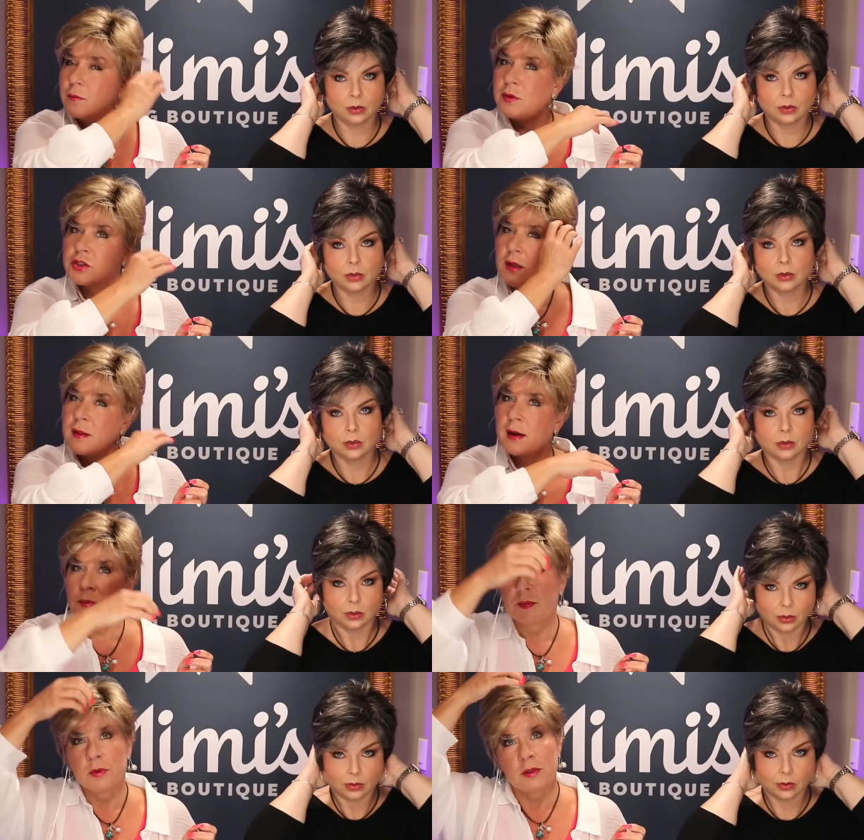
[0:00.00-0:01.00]
Speaker 1: which a lot of
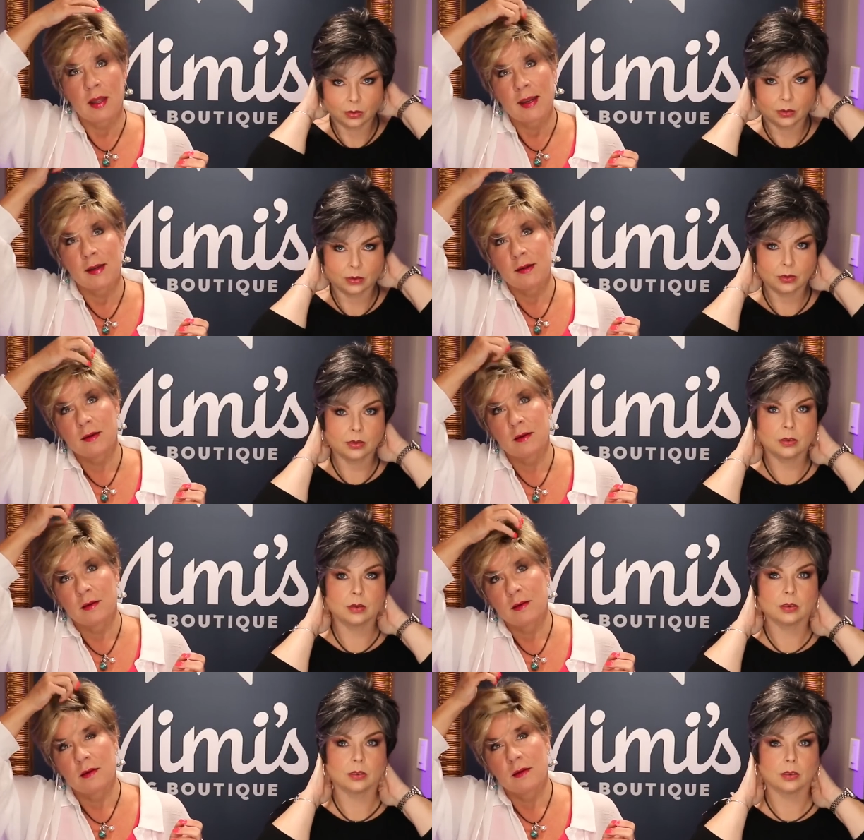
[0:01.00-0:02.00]
people like,
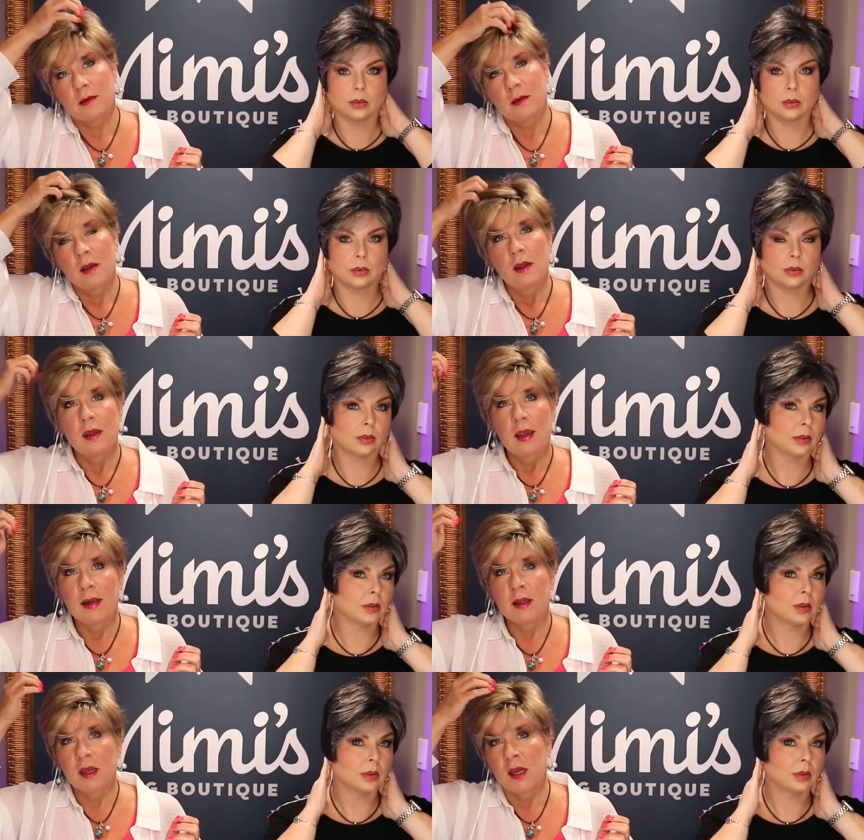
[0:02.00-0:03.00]
and
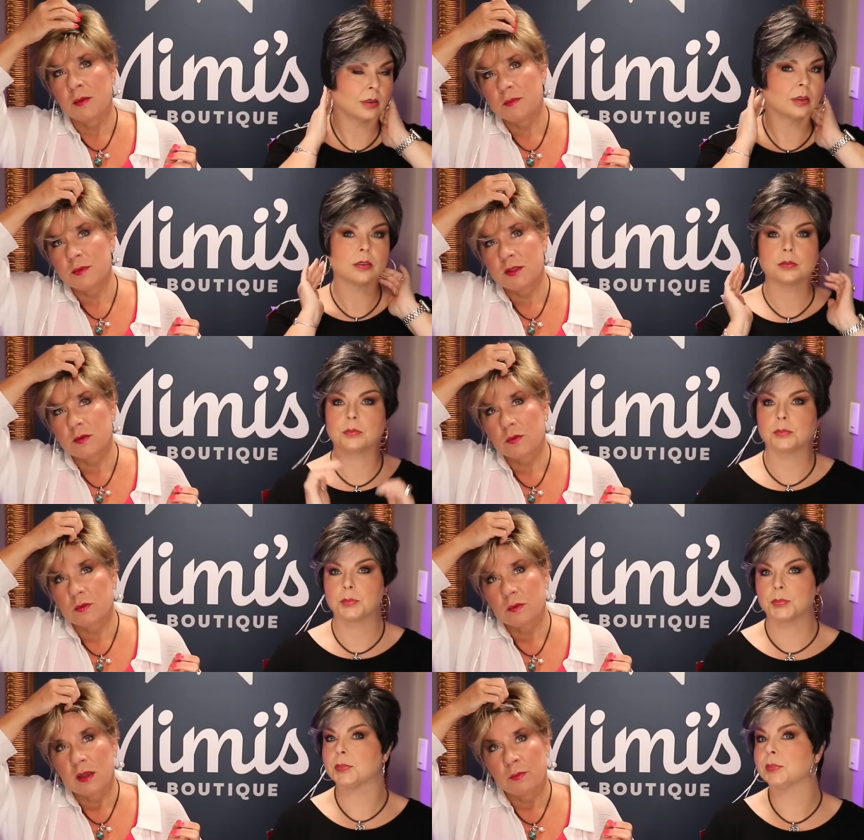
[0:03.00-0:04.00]
it comes
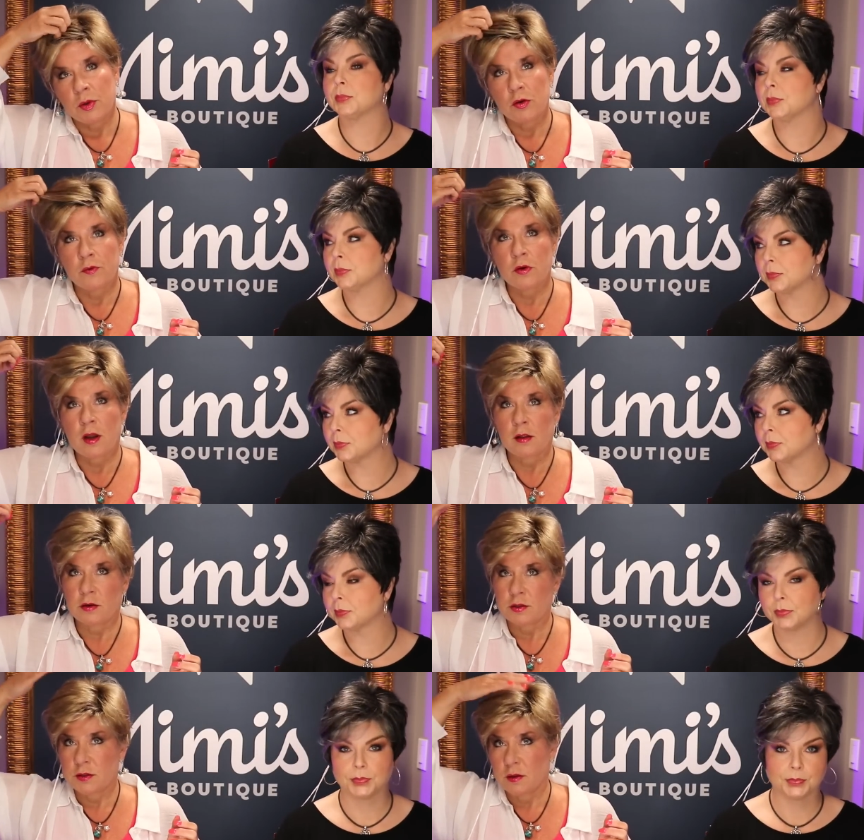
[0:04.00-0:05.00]
in beautiful
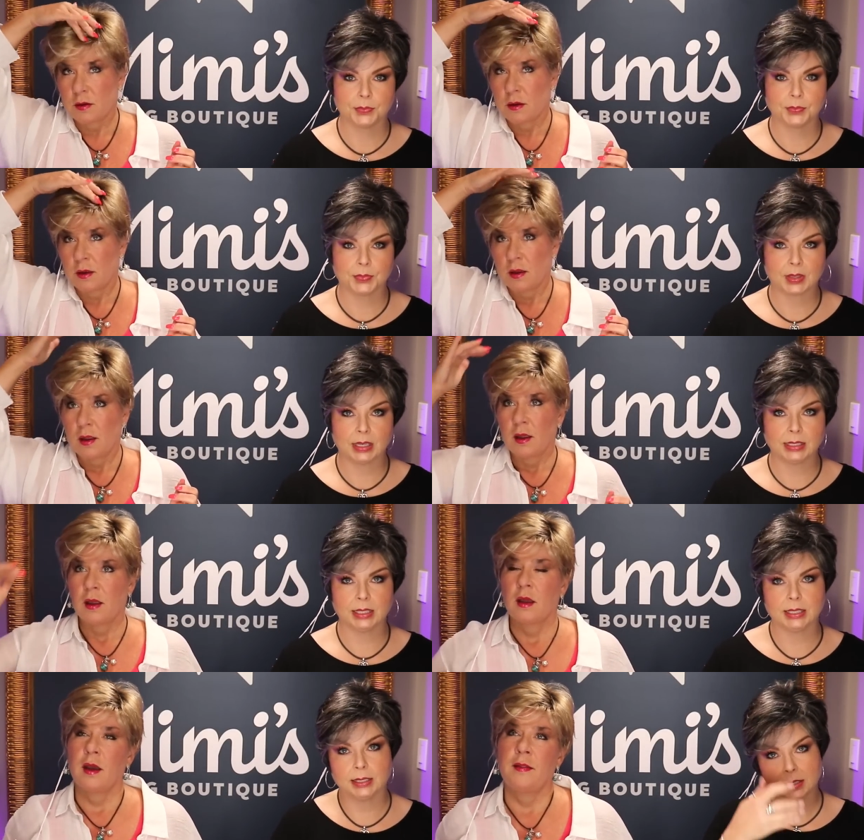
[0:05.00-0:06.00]
colors.
Speaker 2: It does.
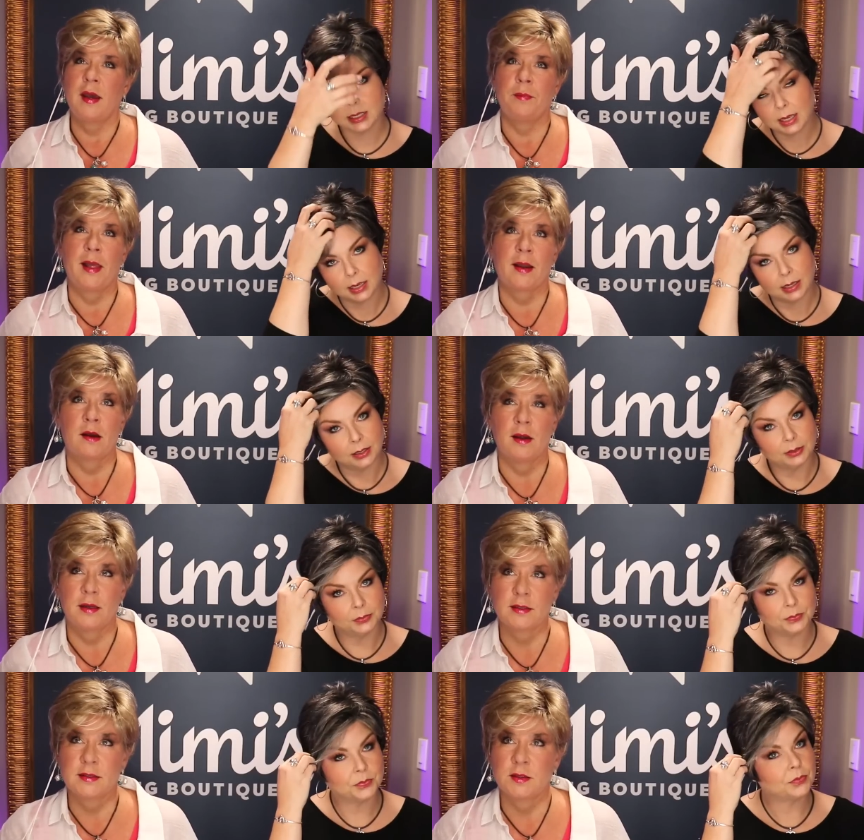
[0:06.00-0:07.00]
And that
Speaker 1: black
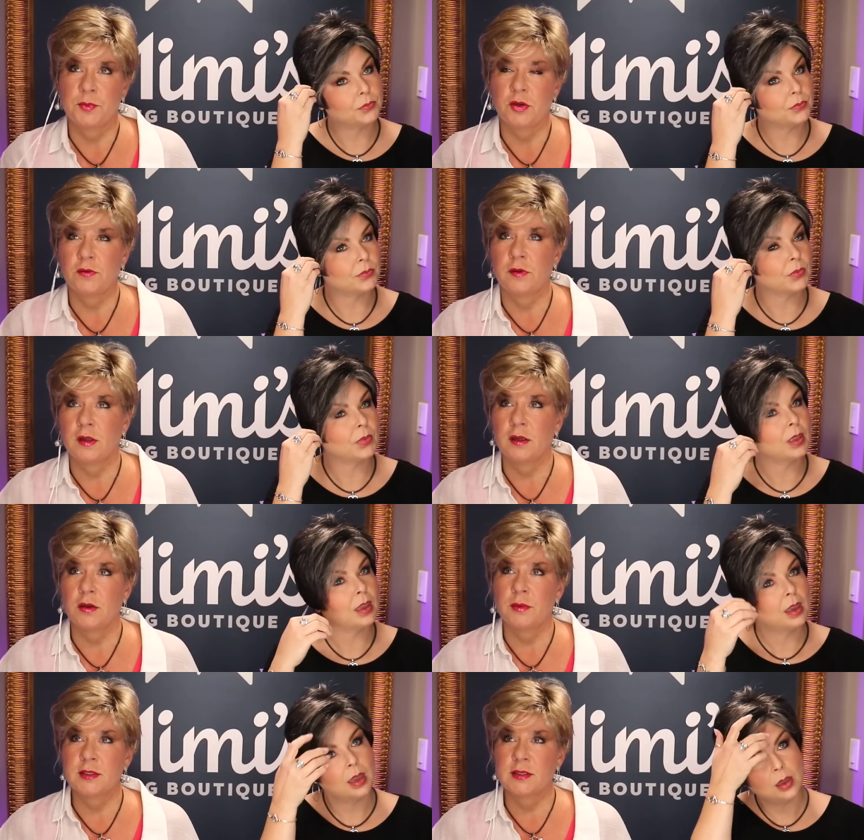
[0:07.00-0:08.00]
onyx is beautiful on
Speaker 2: you,
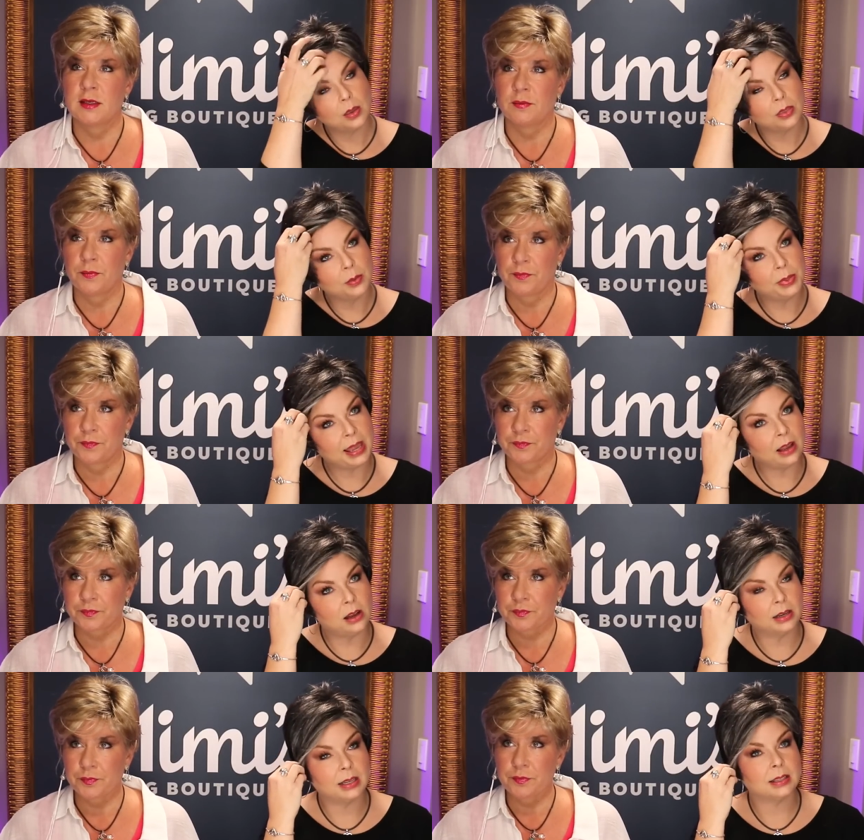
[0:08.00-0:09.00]
Misty. The black
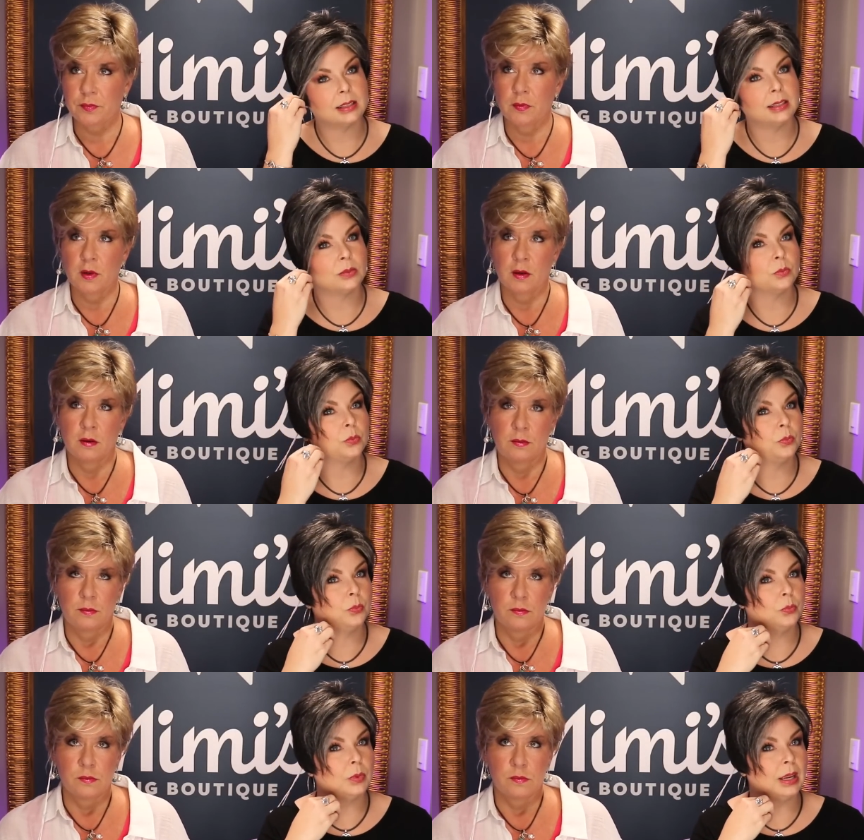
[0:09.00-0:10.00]
onyx is
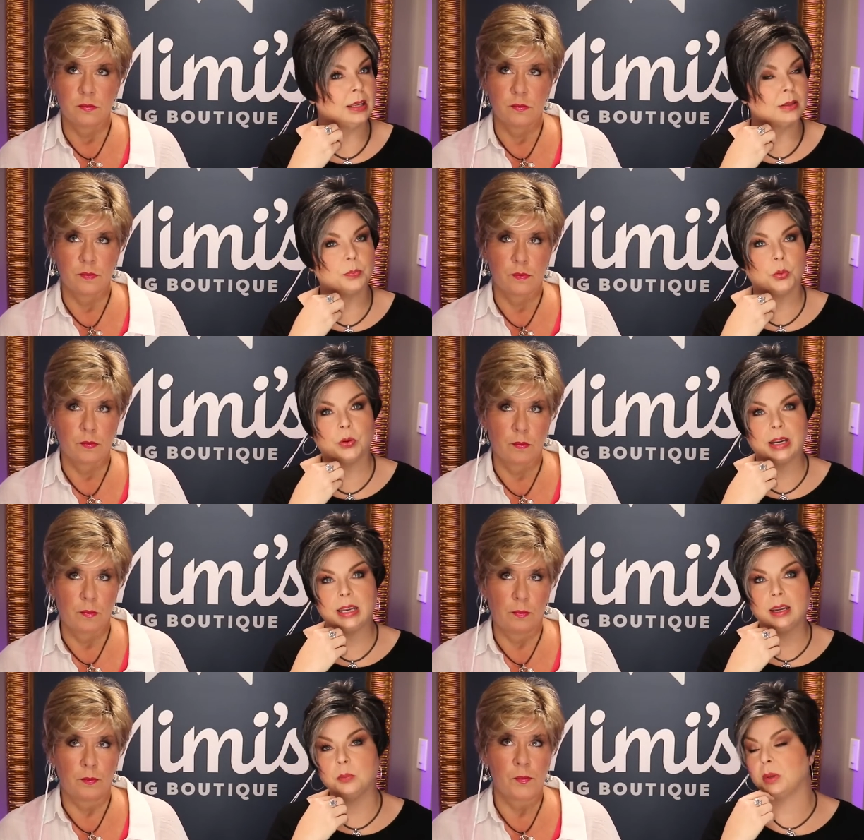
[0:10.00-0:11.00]
is
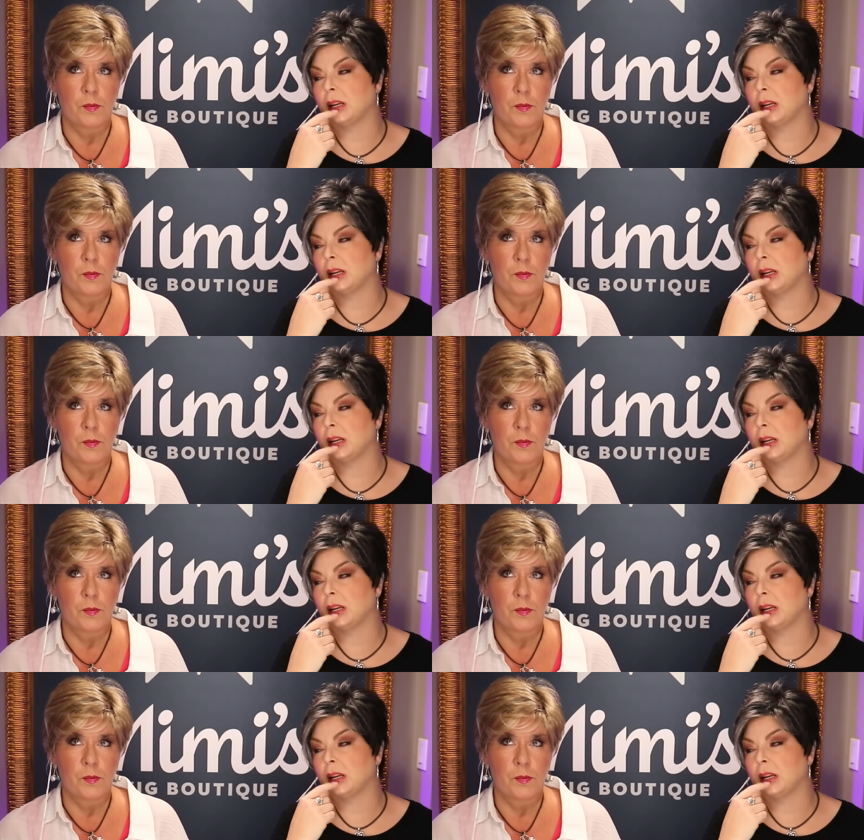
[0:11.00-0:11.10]
pretty, but I